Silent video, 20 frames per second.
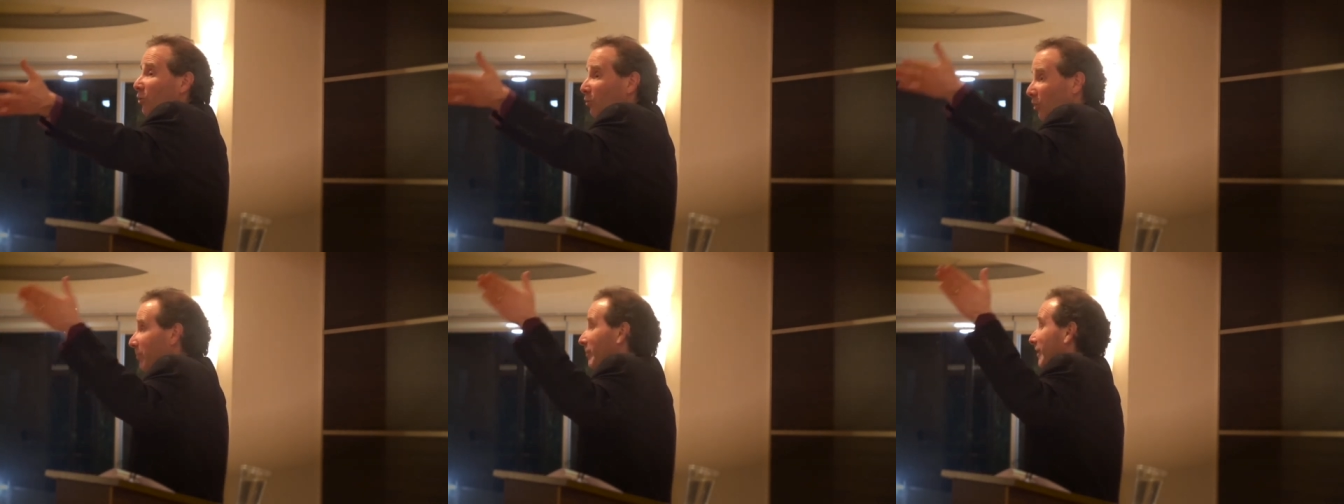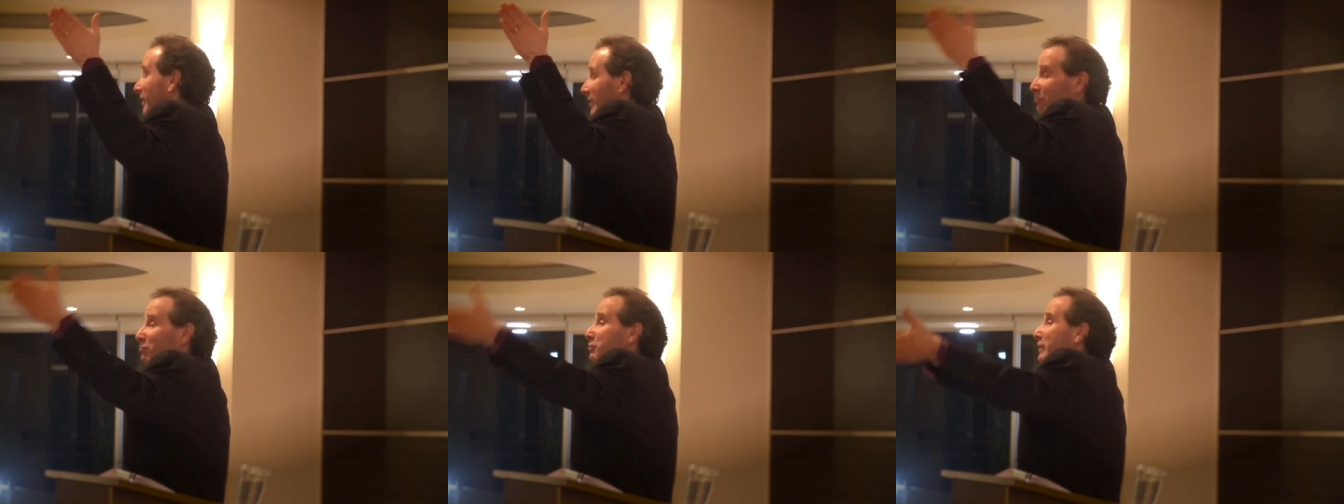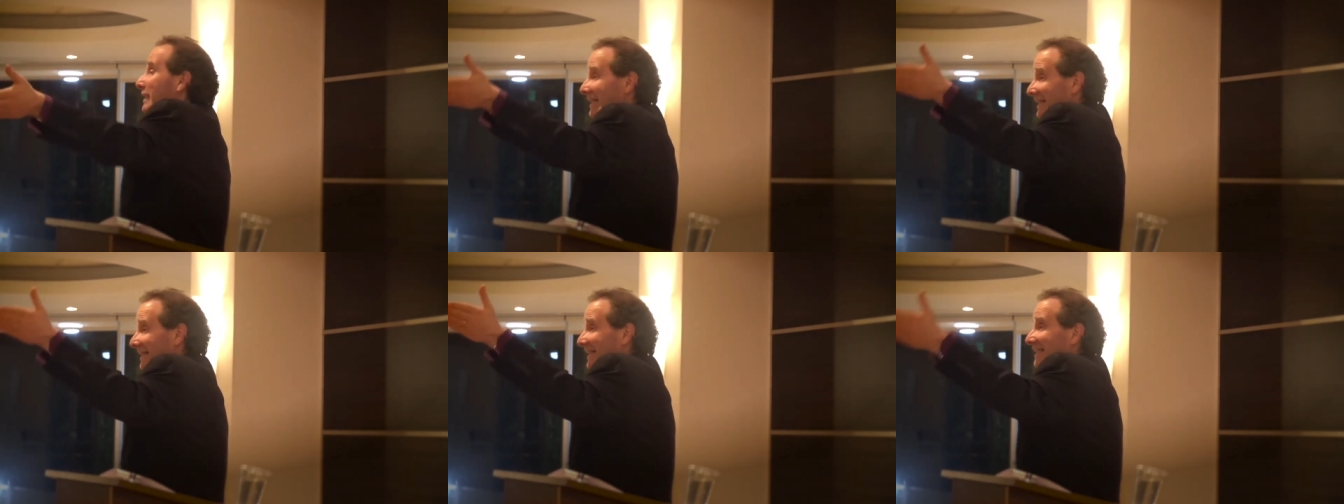would have been
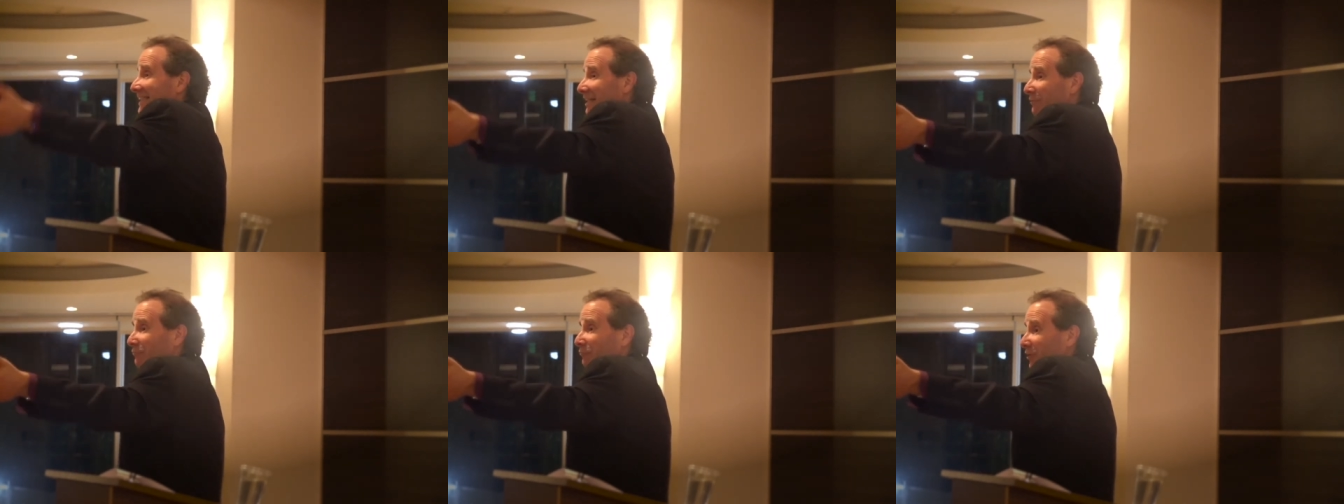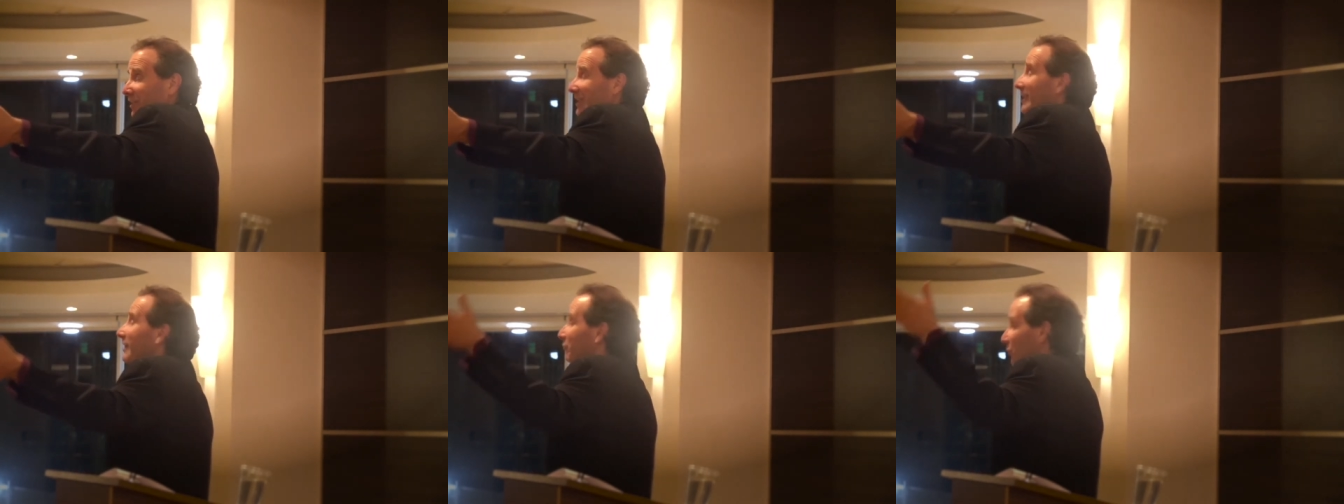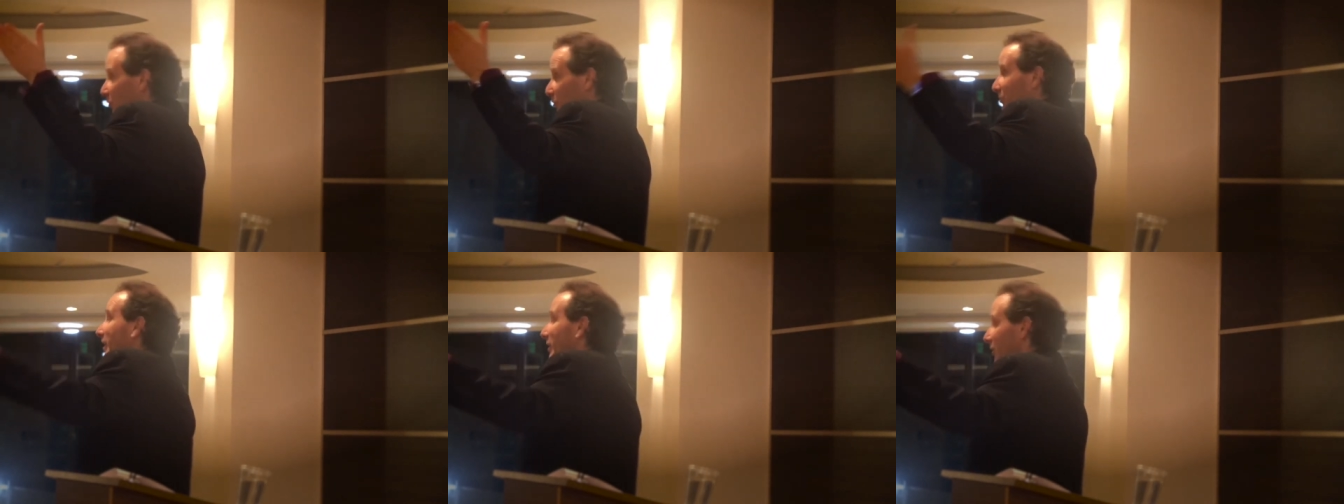completely different
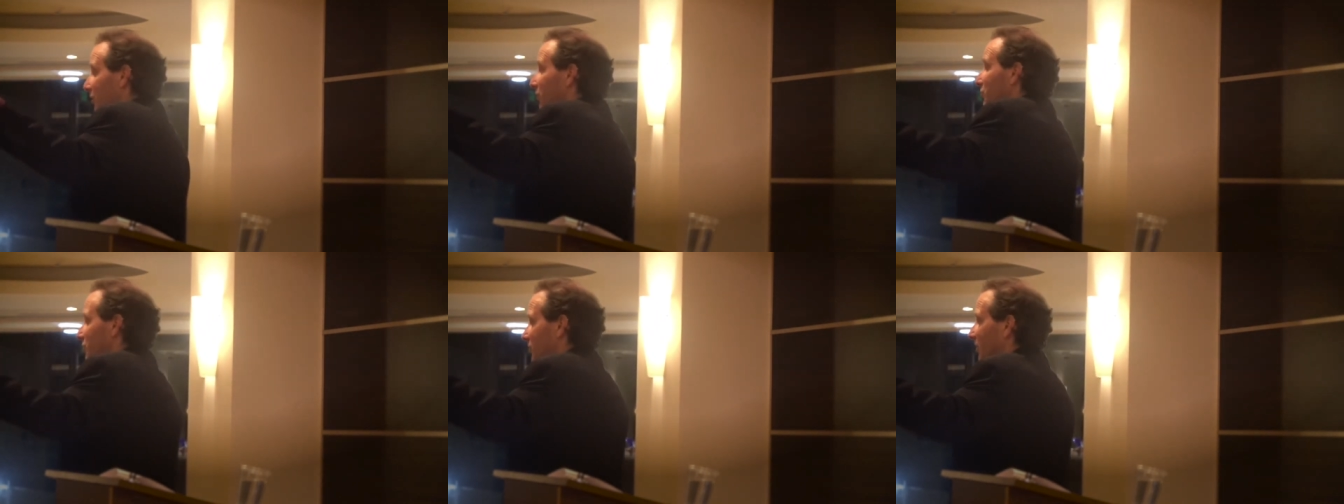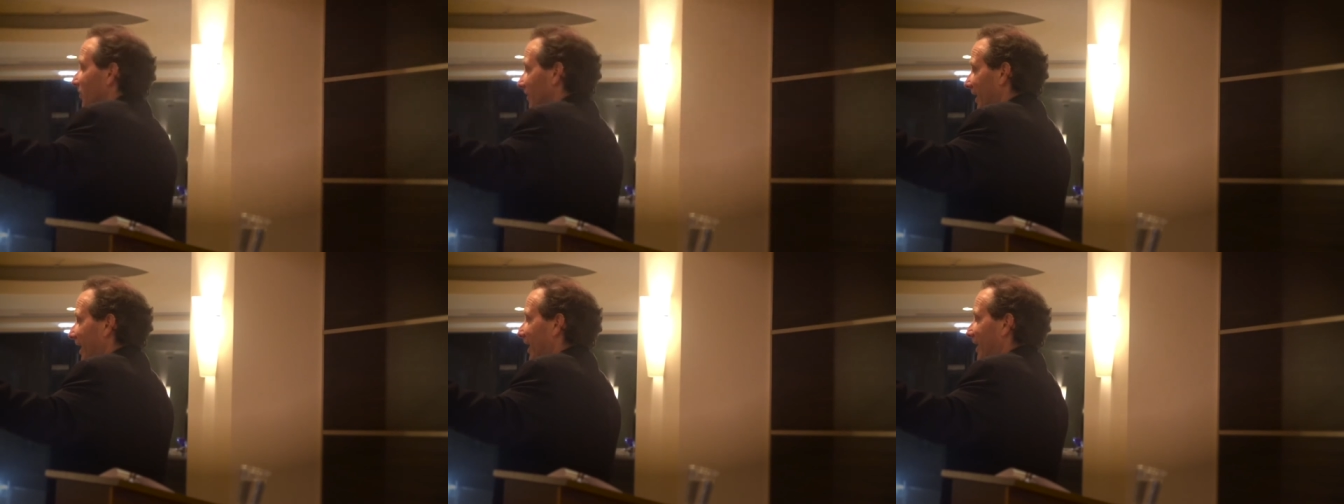if you didn't use their